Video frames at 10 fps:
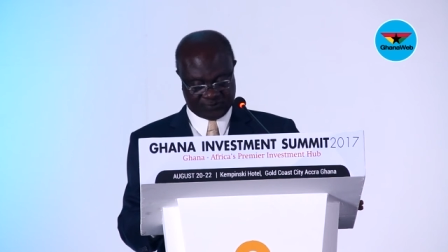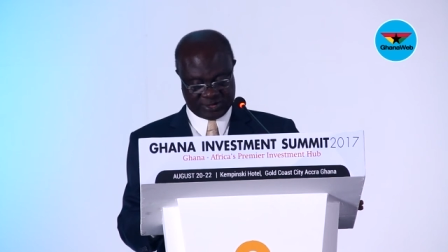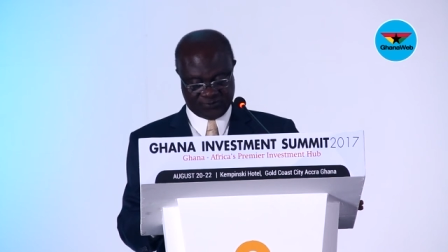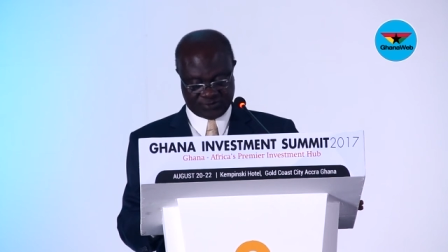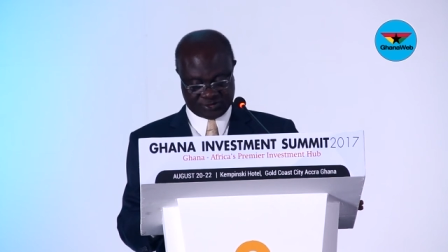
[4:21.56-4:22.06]
of the
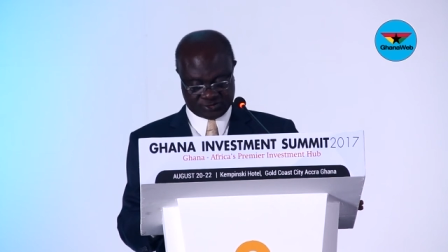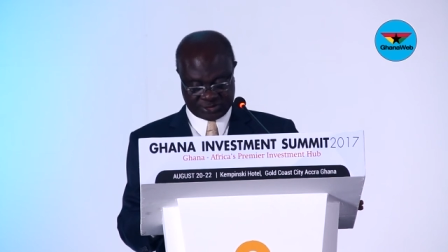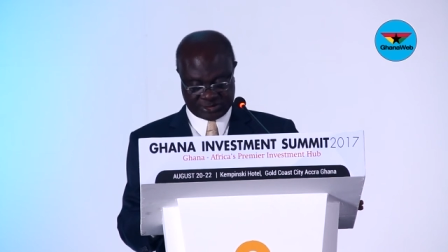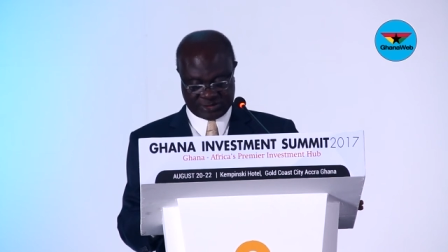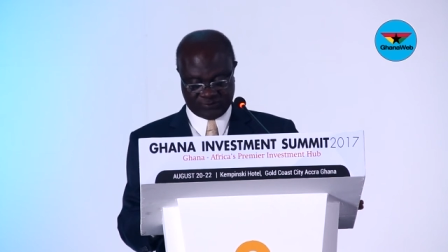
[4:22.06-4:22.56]

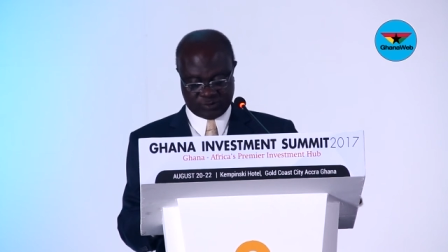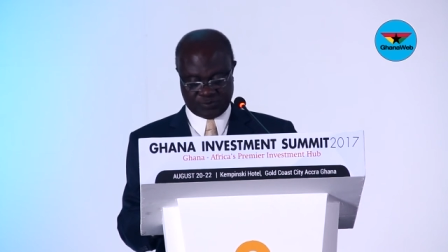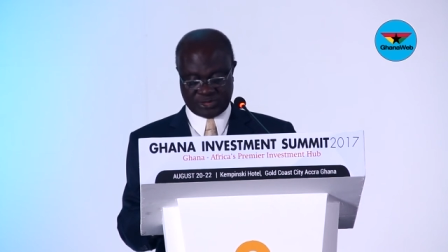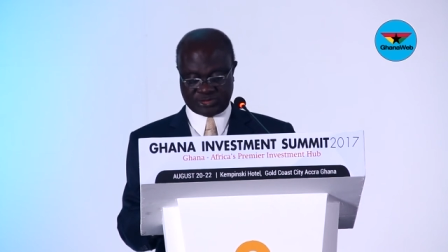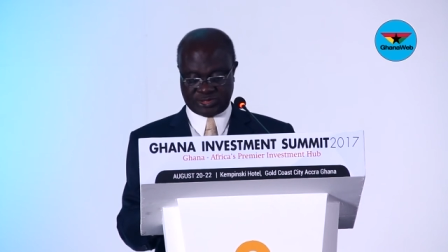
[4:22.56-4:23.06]
infrastructure
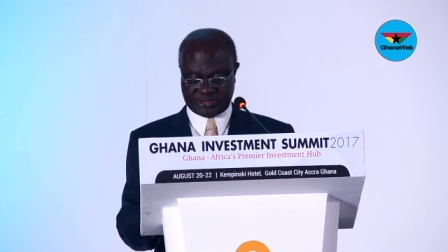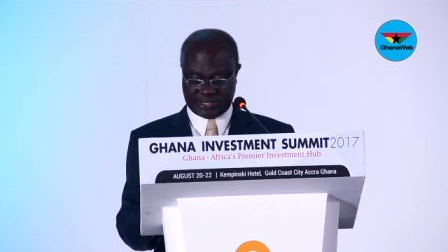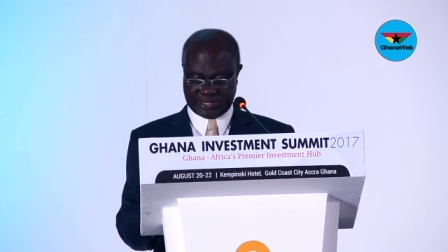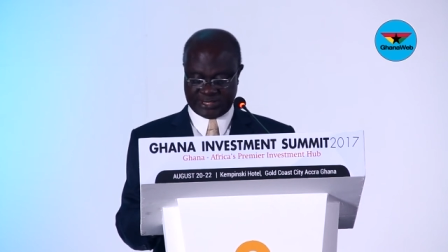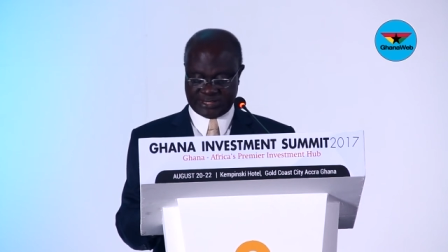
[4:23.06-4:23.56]
development changed
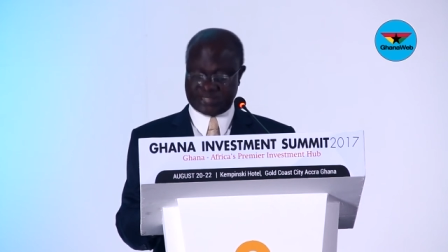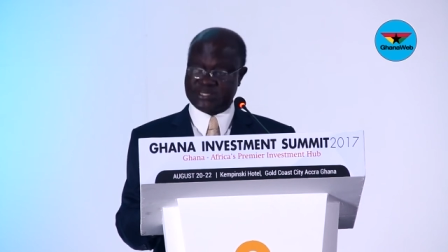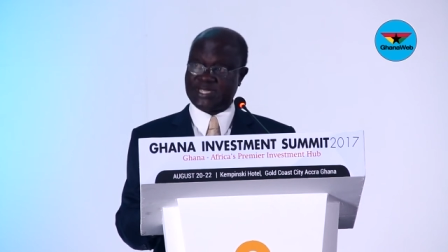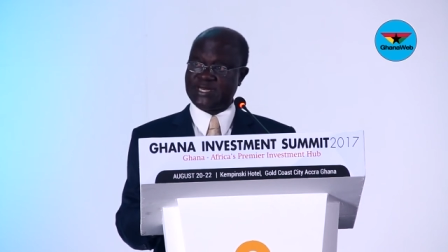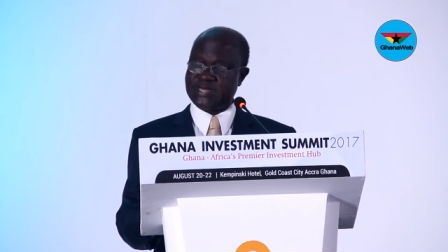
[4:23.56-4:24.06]
again in
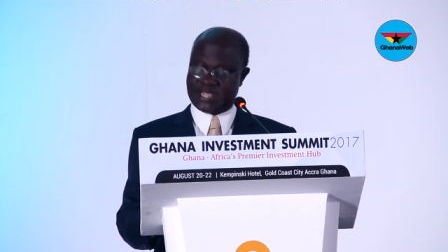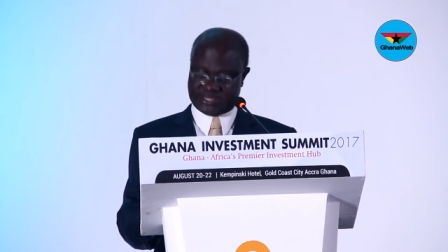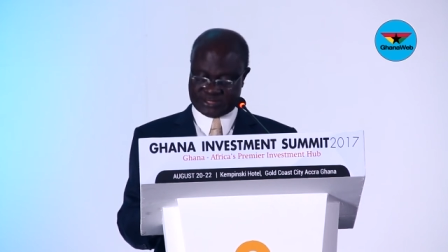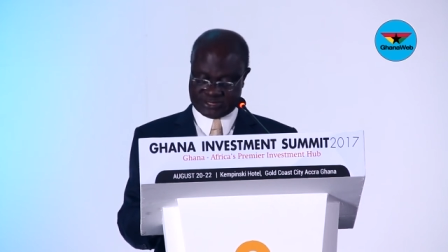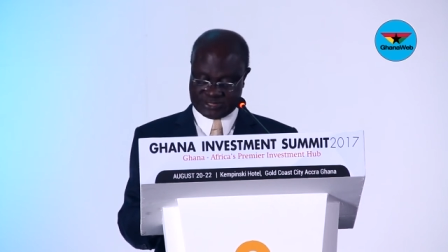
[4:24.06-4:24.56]
the early
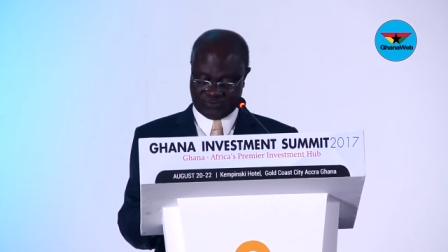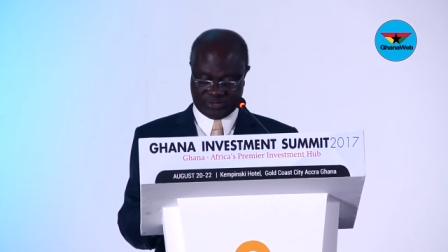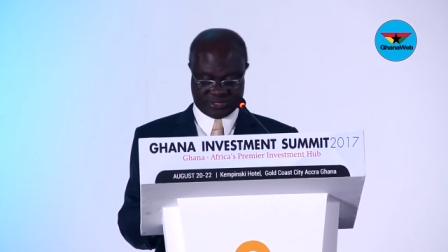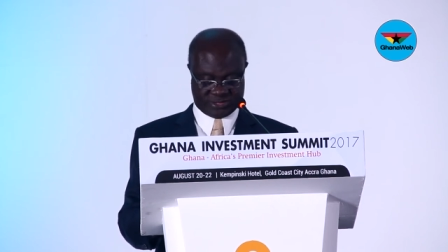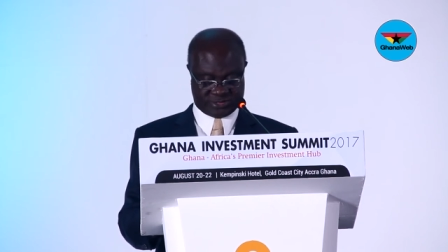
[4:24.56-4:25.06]

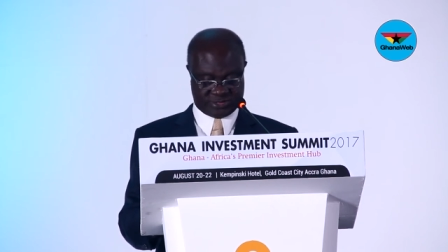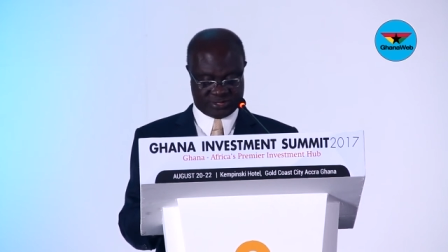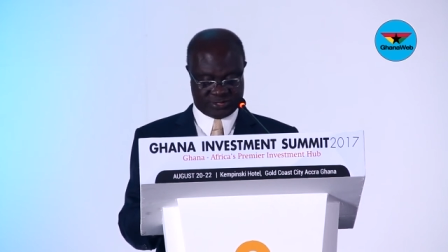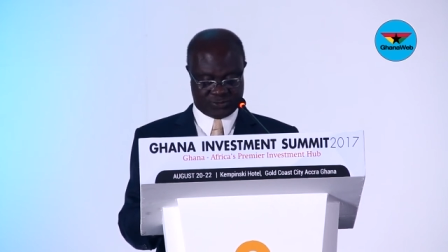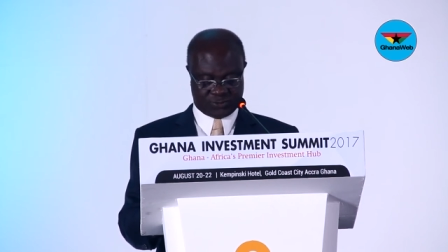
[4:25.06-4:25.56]
1970s
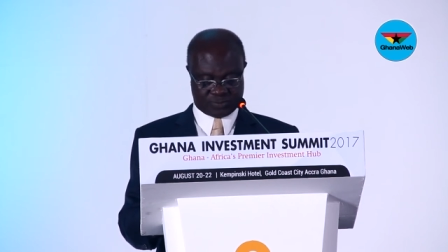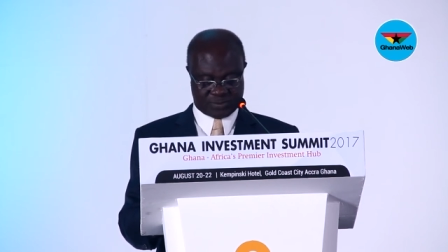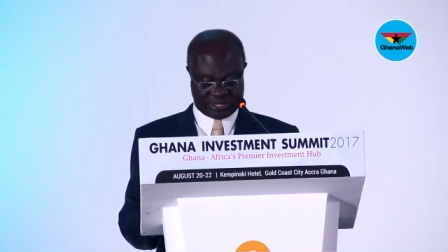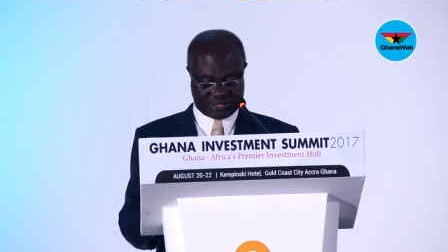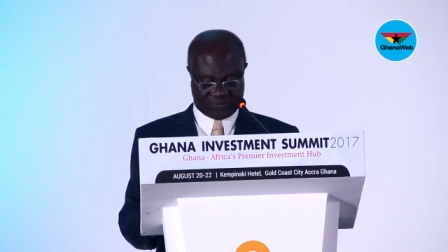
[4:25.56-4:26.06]
with
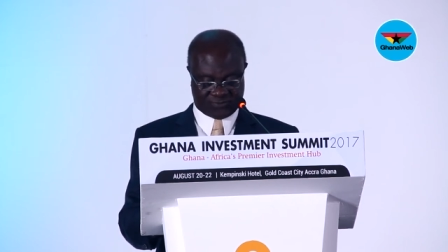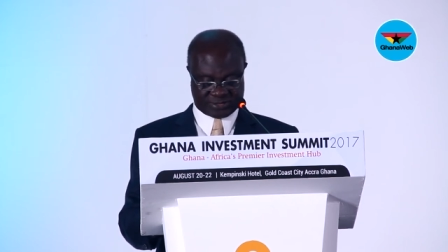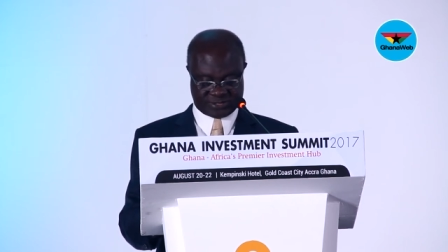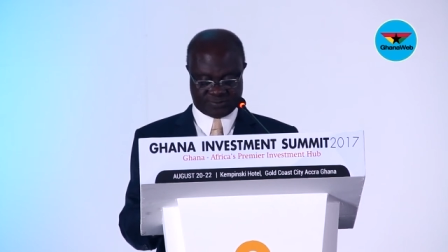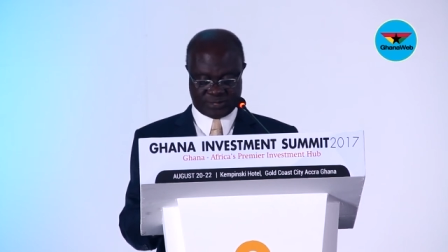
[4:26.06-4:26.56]
much
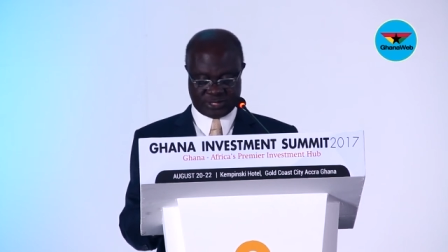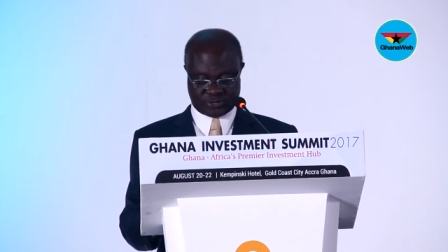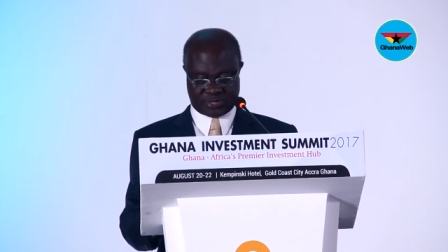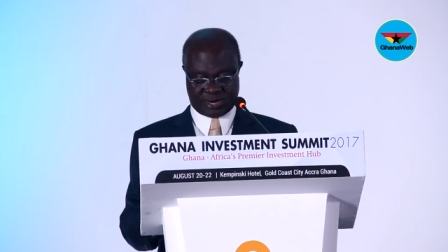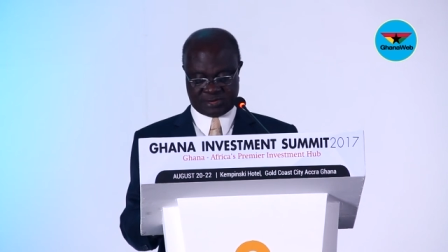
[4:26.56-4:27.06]
emphasis placed
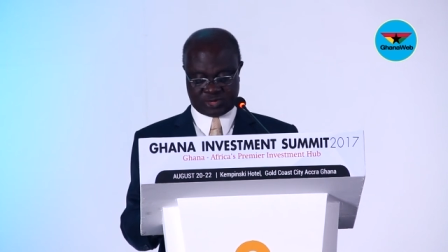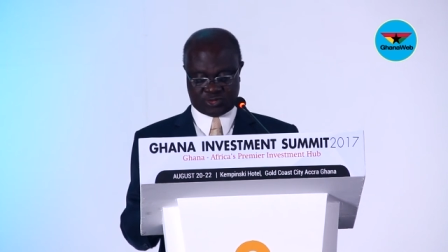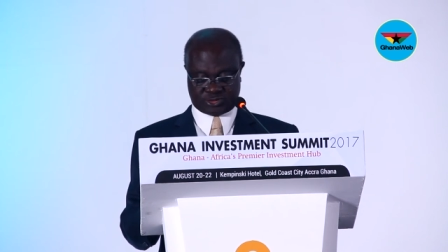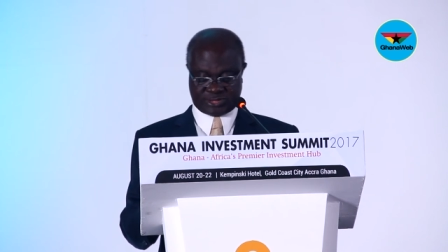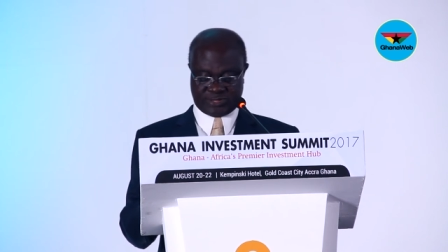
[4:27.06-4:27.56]
on
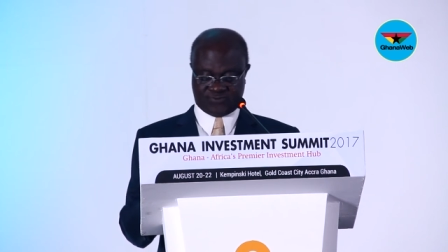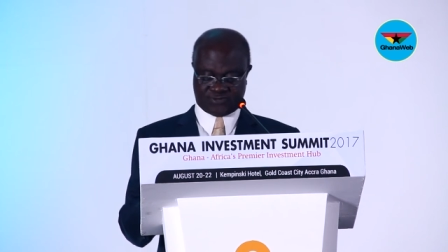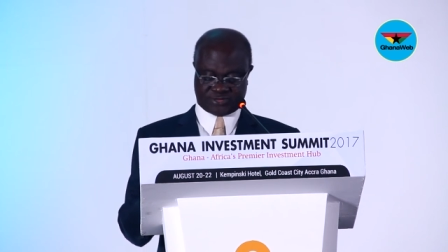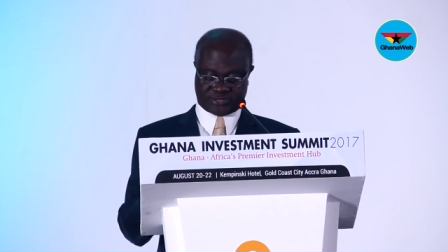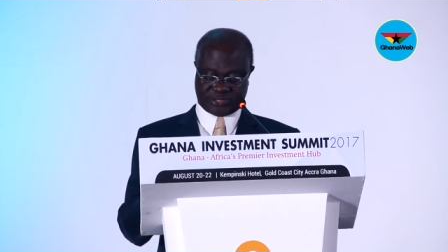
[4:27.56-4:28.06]
agricultural
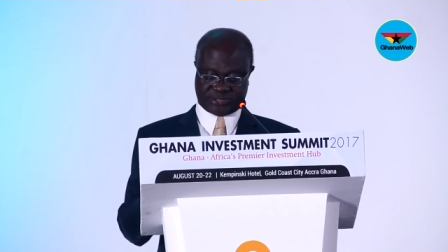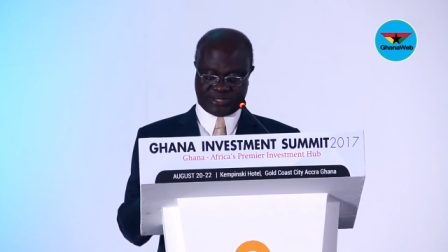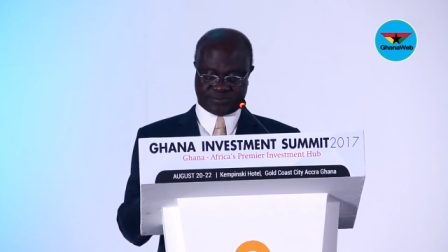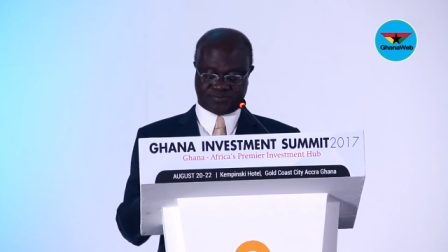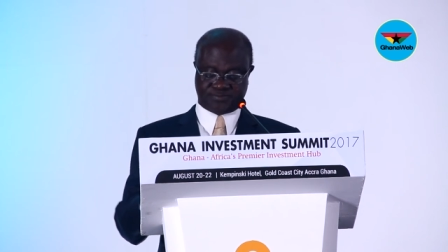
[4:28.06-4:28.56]
infrastructure,